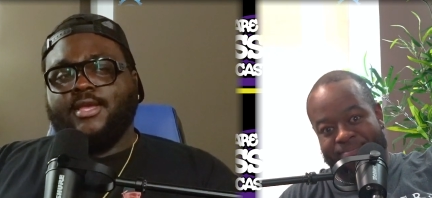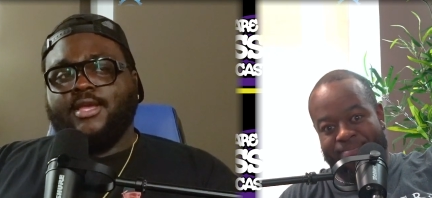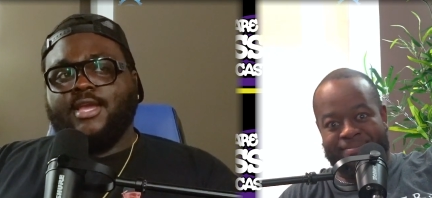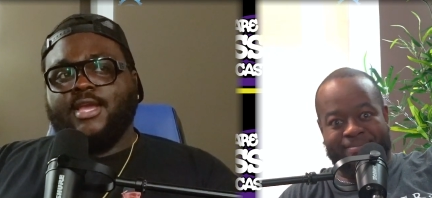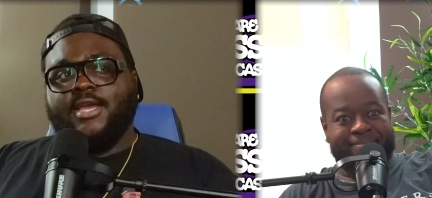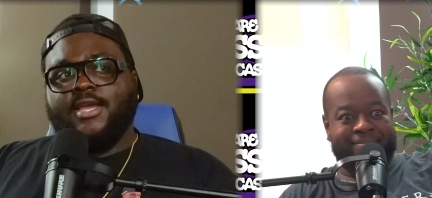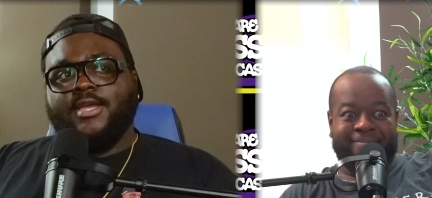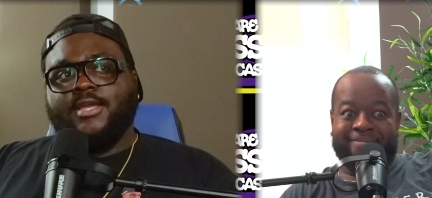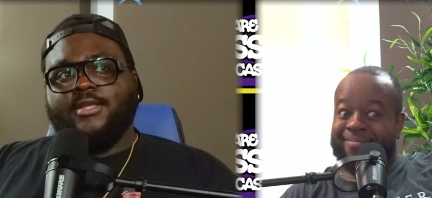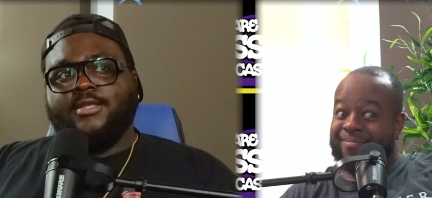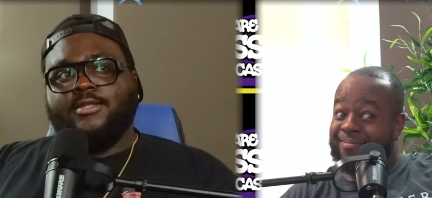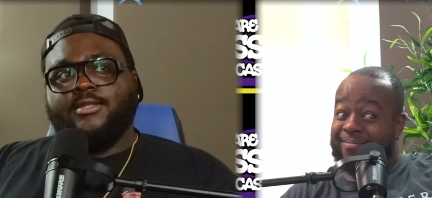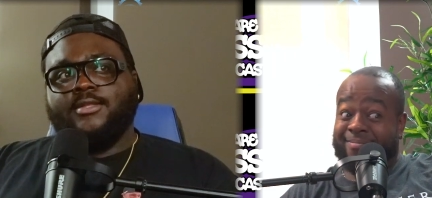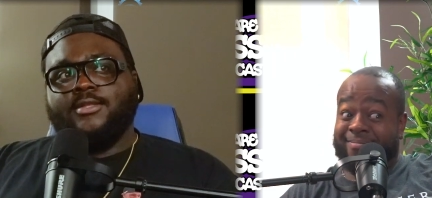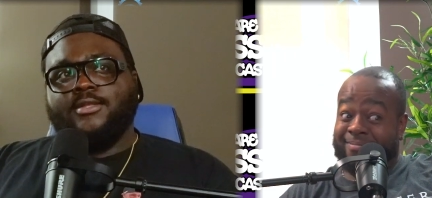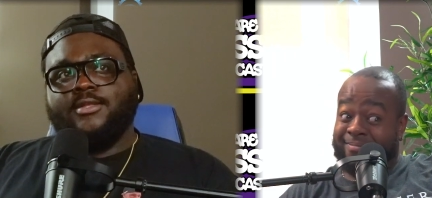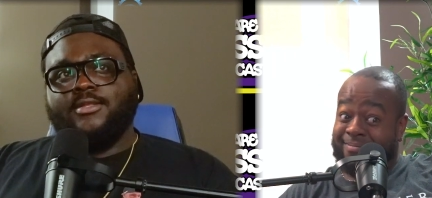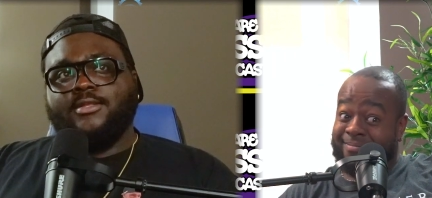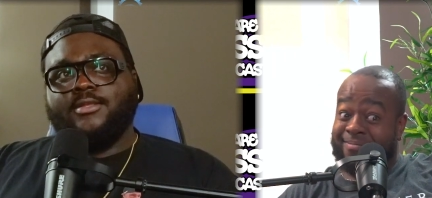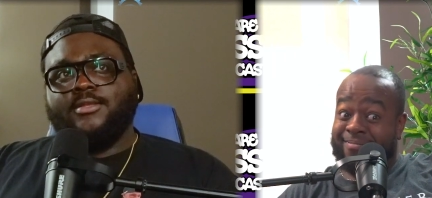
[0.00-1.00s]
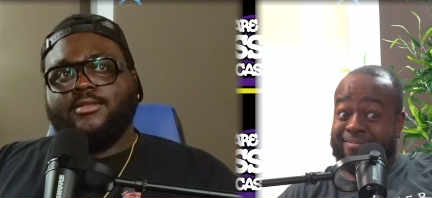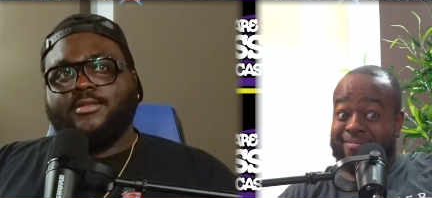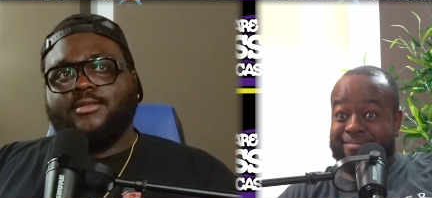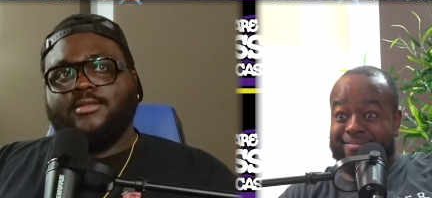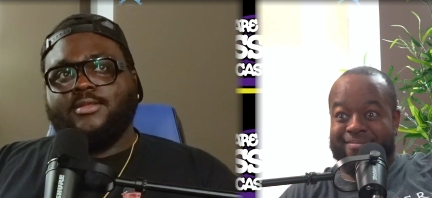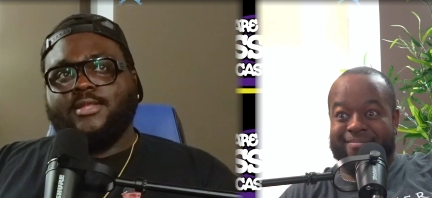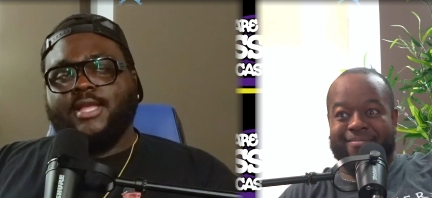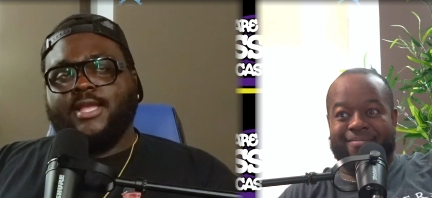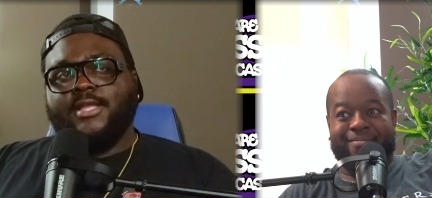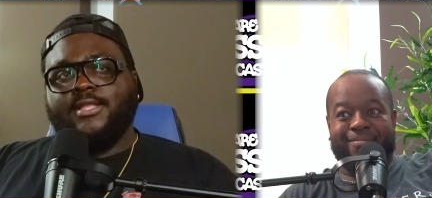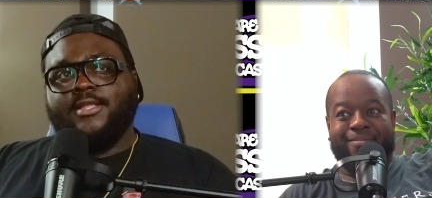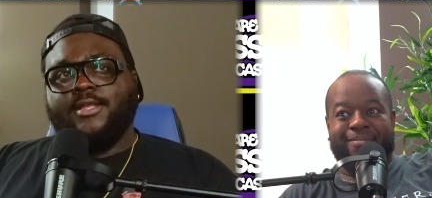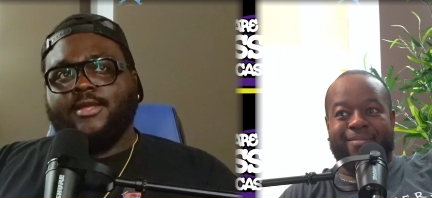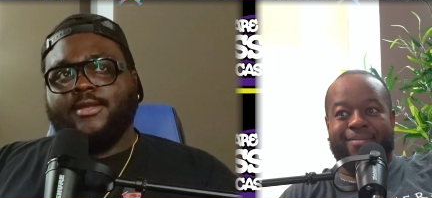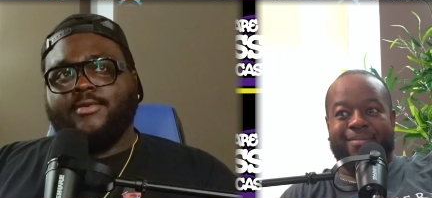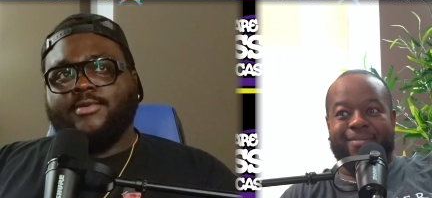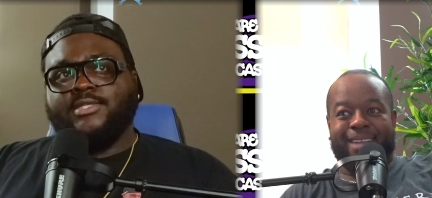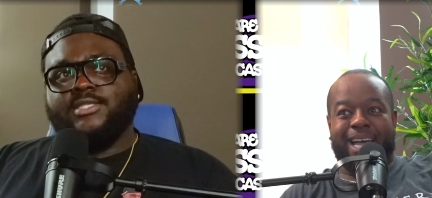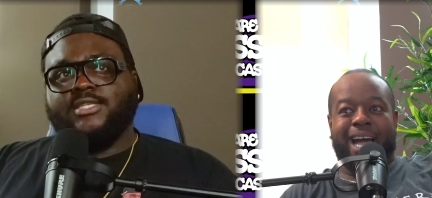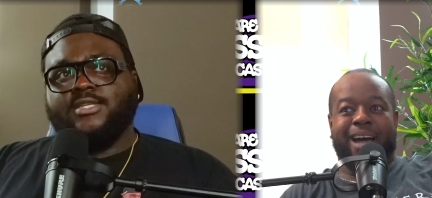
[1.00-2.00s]
Speaker 1: and and
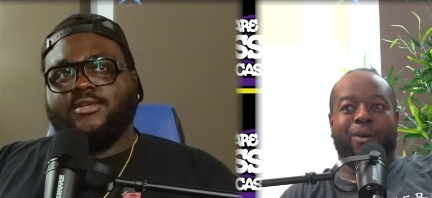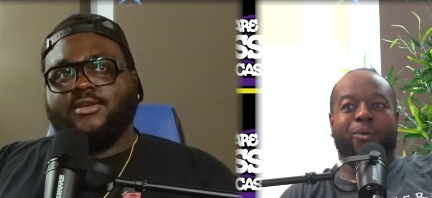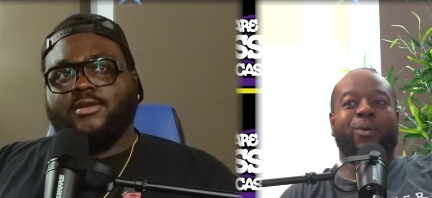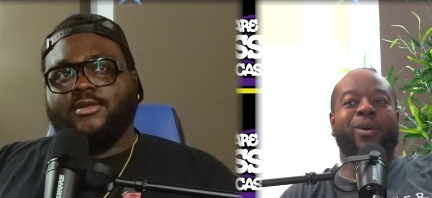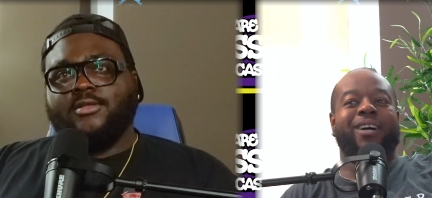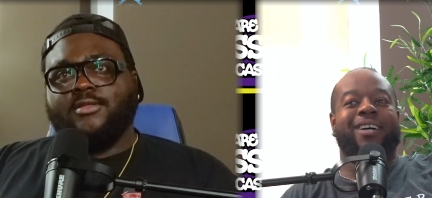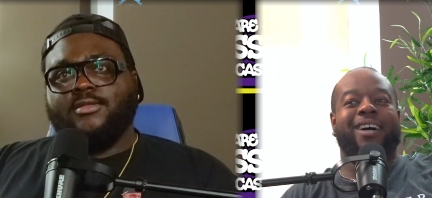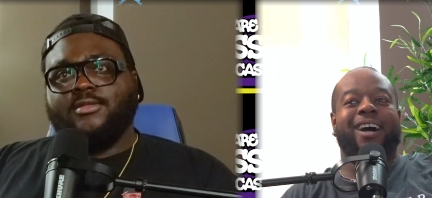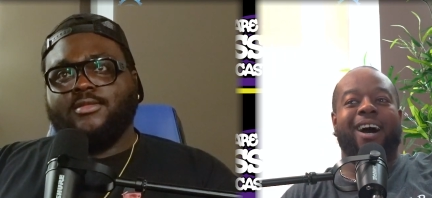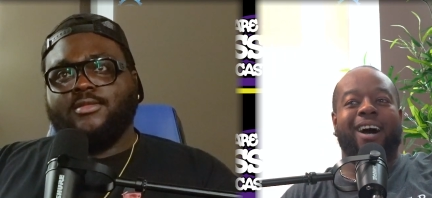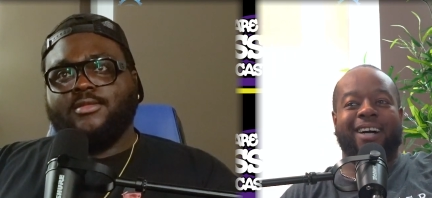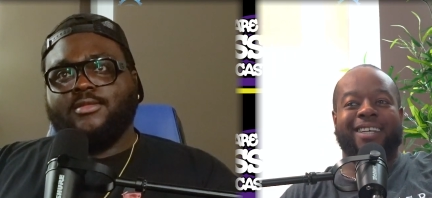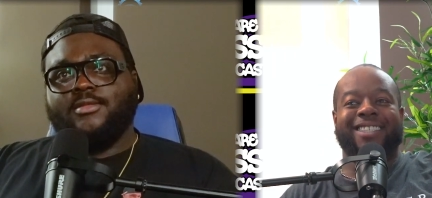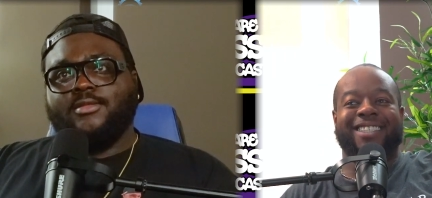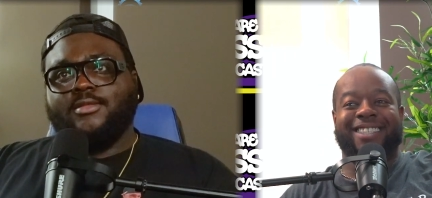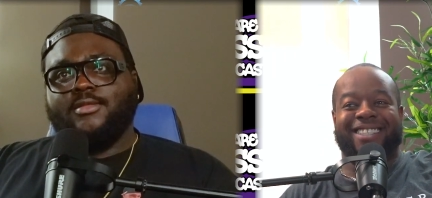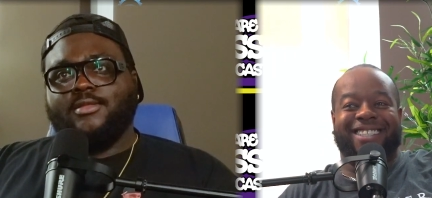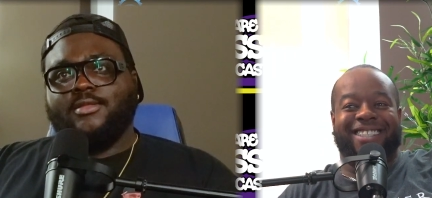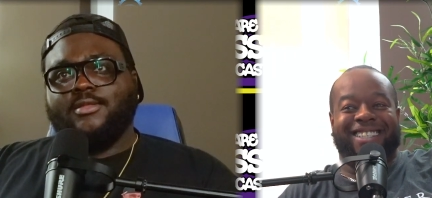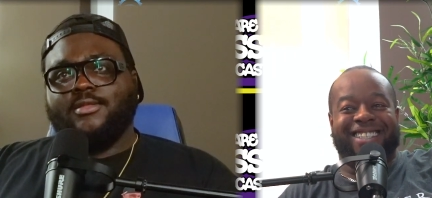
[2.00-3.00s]
uh, what's it At oh called? cost?